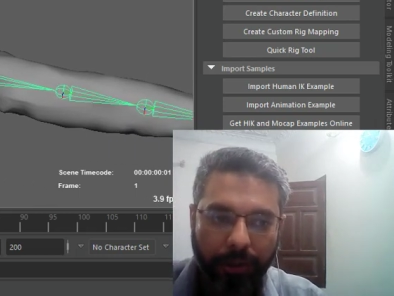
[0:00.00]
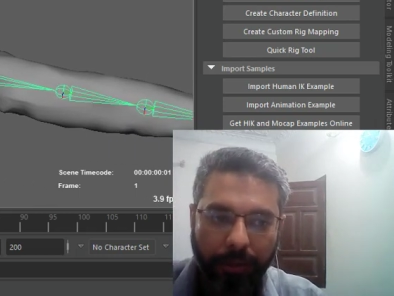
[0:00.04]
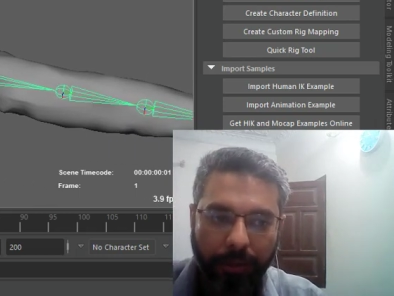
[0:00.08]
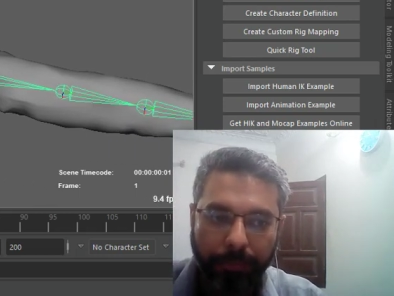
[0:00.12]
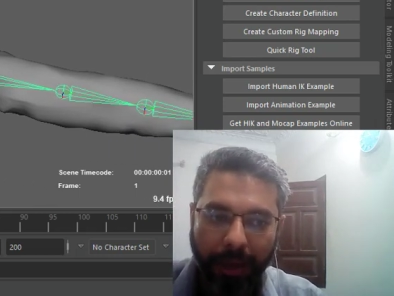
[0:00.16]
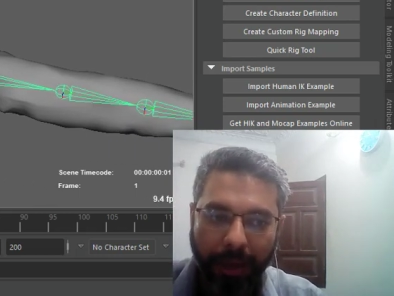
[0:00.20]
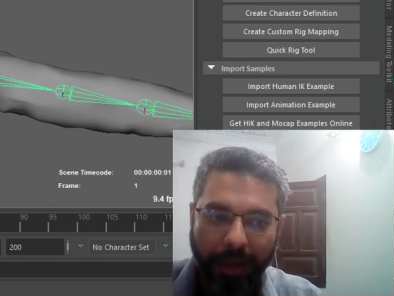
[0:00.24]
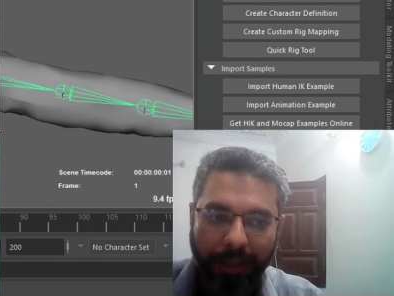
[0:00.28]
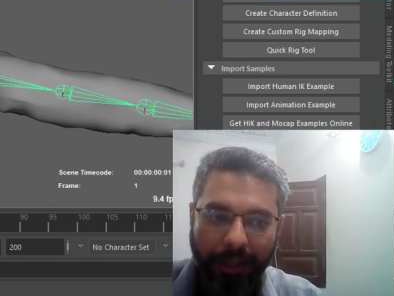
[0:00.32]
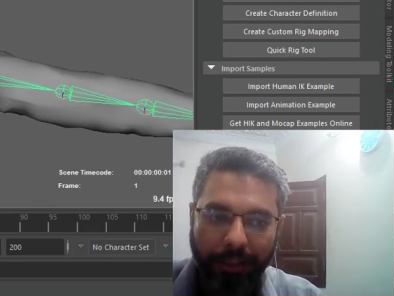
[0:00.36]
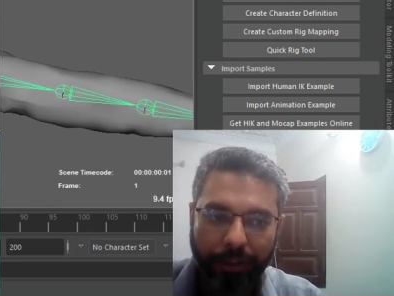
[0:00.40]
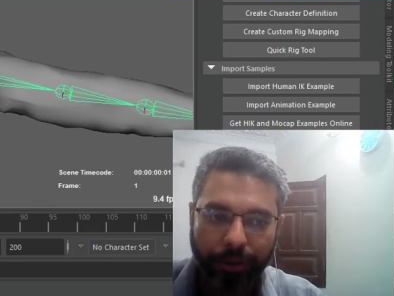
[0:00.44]
the
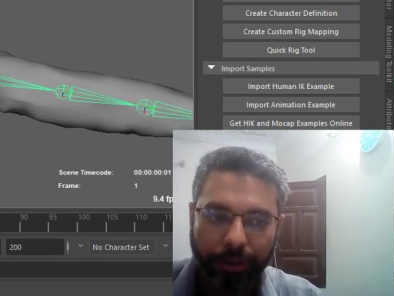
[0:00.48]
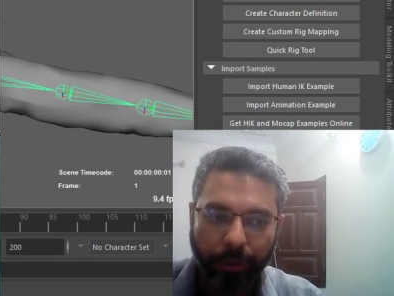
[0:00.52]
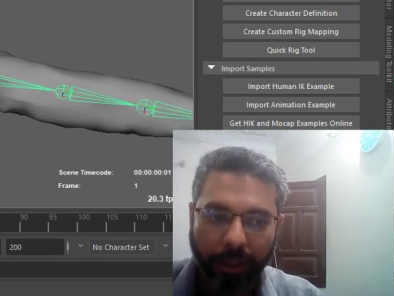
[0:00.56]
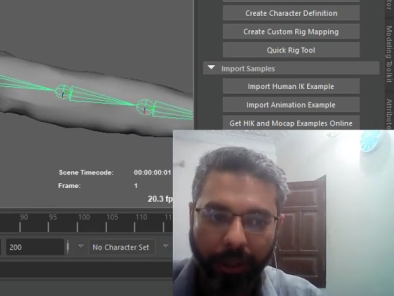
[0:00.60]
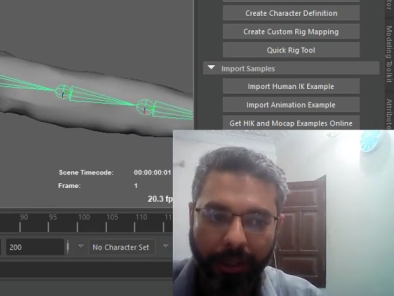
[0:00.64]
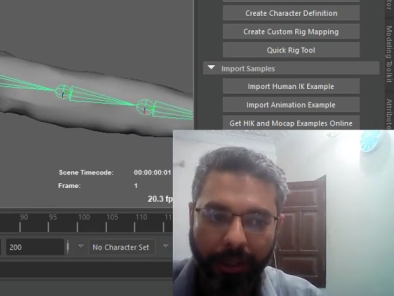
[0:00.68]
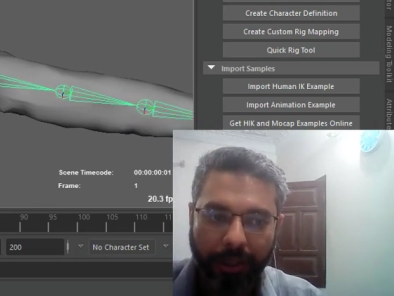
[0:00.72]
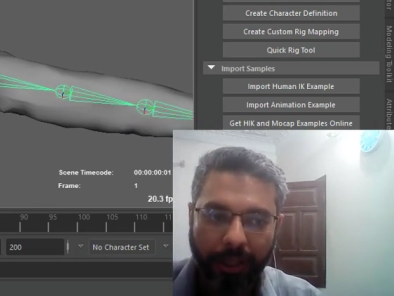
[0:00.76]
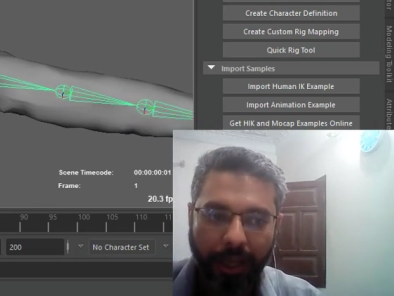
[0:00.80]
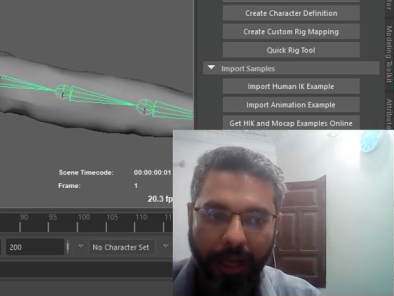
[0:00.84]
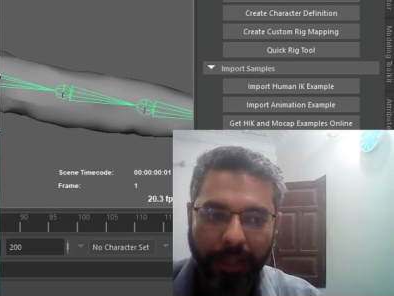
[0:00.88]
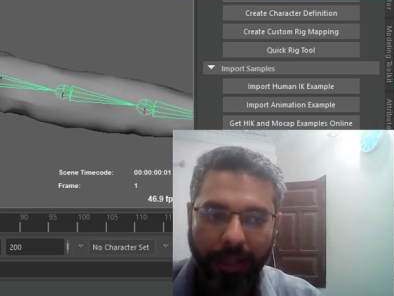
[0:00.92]
parent
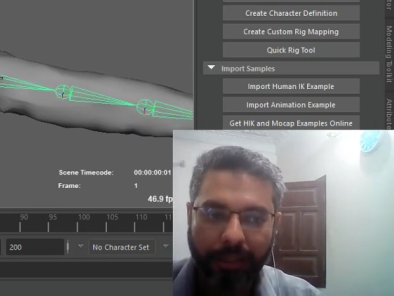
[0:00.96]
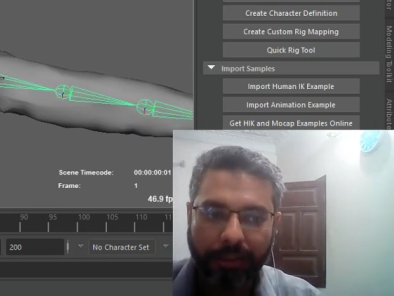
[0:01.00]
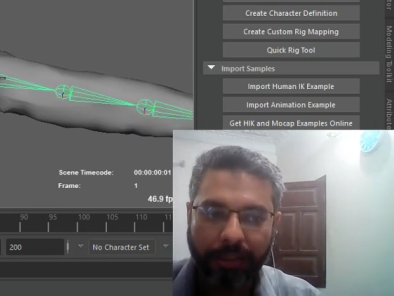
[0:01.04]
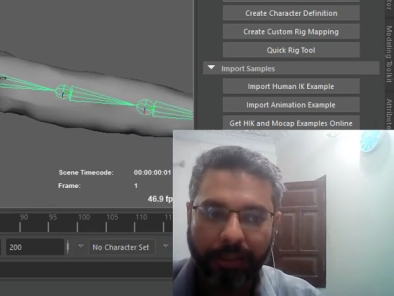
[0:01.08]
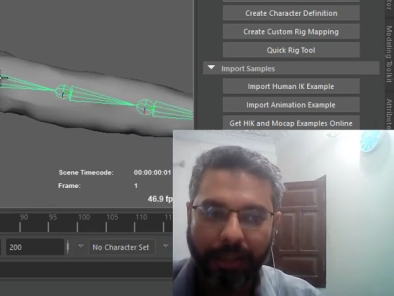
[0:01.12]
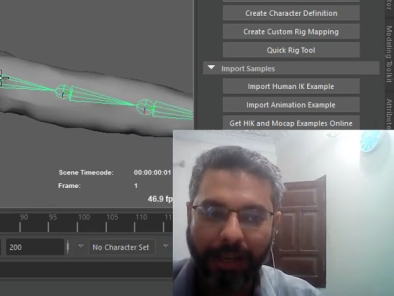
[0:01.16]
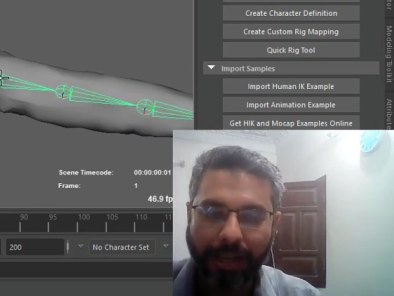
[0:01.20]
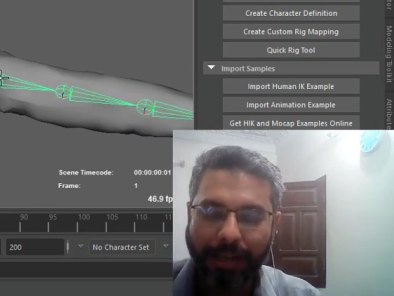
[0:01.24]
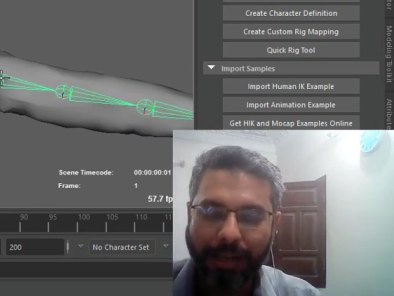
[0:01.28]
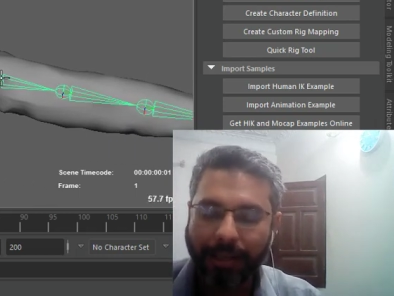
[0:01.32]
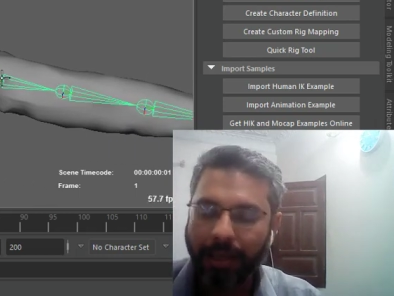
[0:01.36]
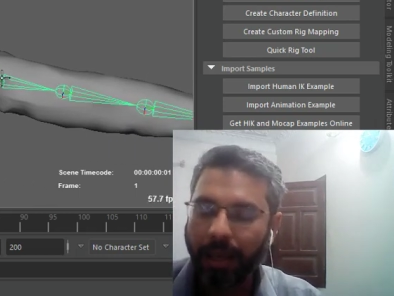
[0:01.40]
joint and
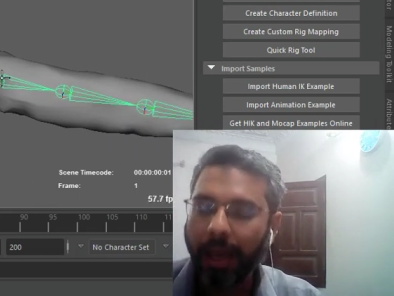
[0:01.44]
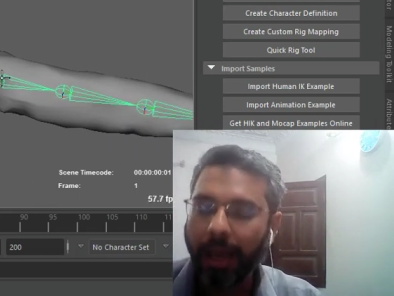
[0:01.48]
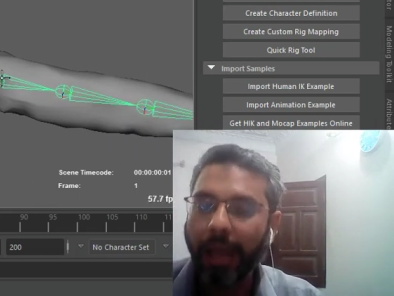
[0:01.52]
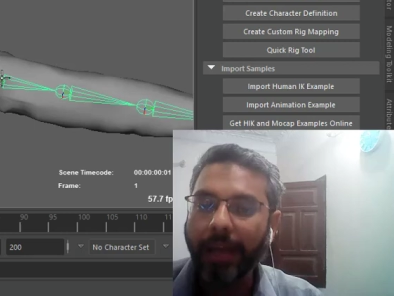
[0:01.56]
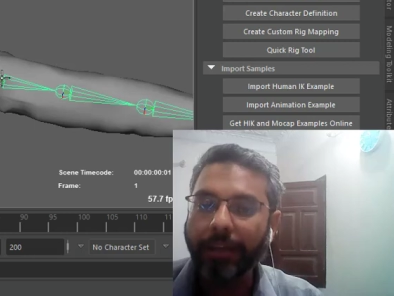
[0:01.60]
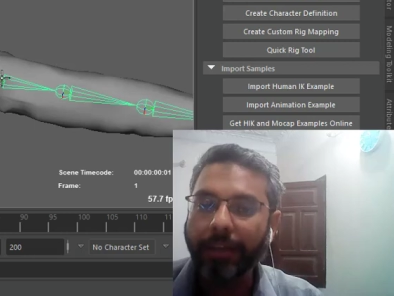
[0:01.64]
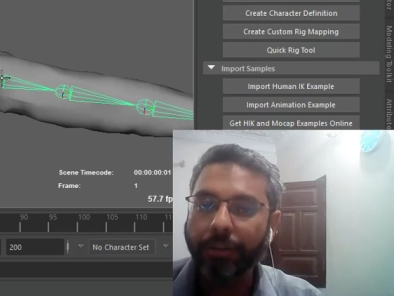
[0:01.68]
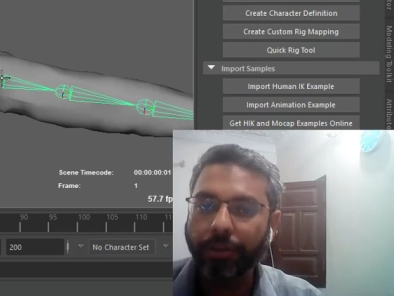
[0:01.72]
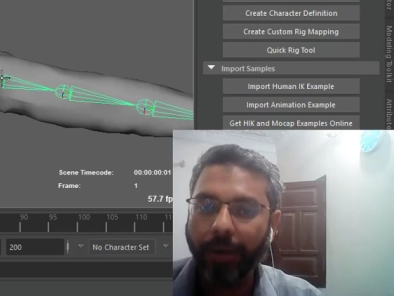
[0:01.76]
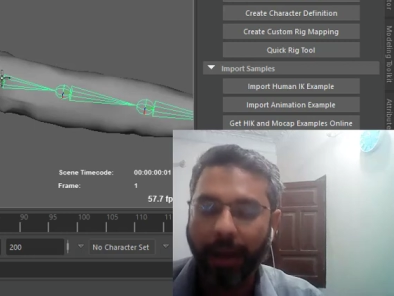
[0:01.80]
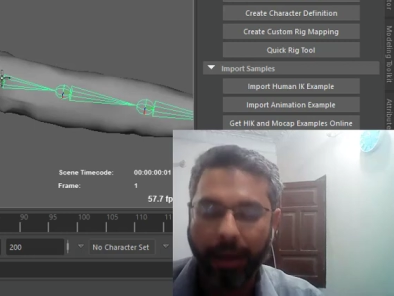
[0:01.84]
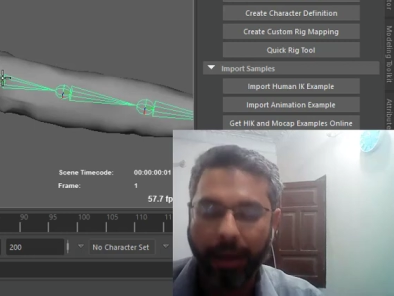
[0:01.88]
click
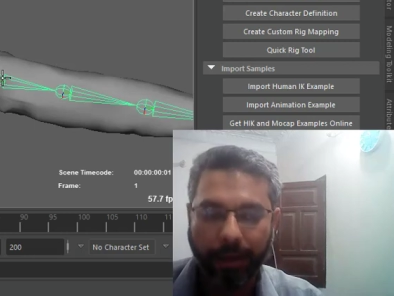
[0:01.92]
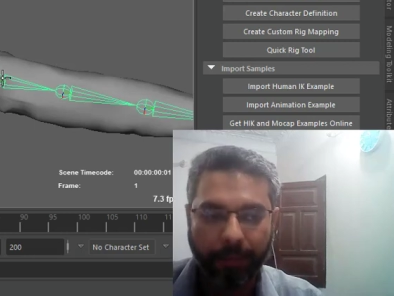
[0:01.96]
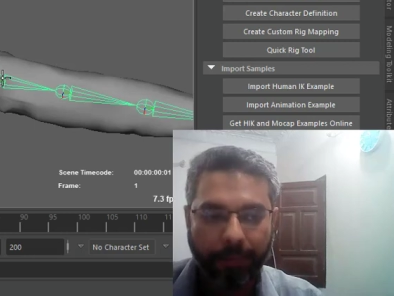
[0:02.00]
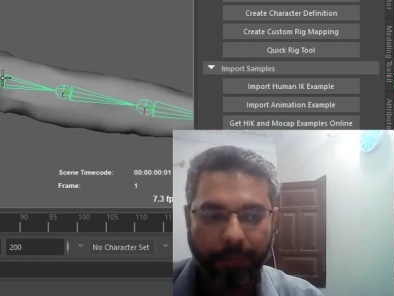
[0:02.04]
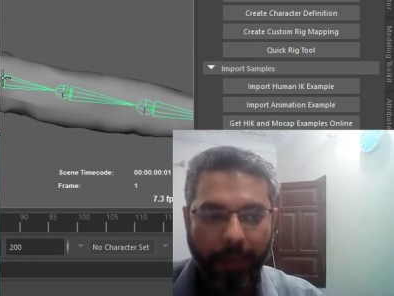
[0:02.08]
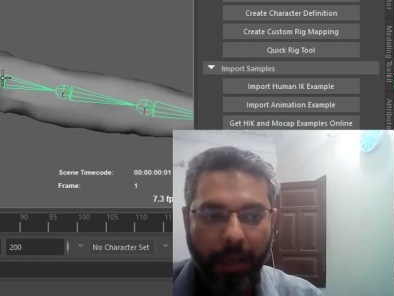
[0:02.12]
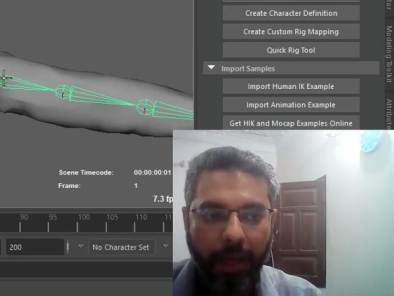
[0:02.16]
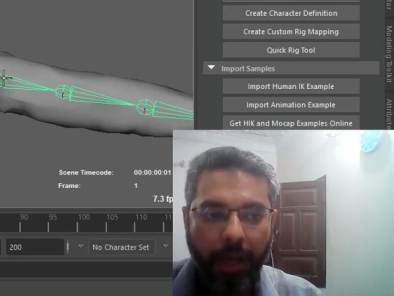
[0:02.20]
and drag.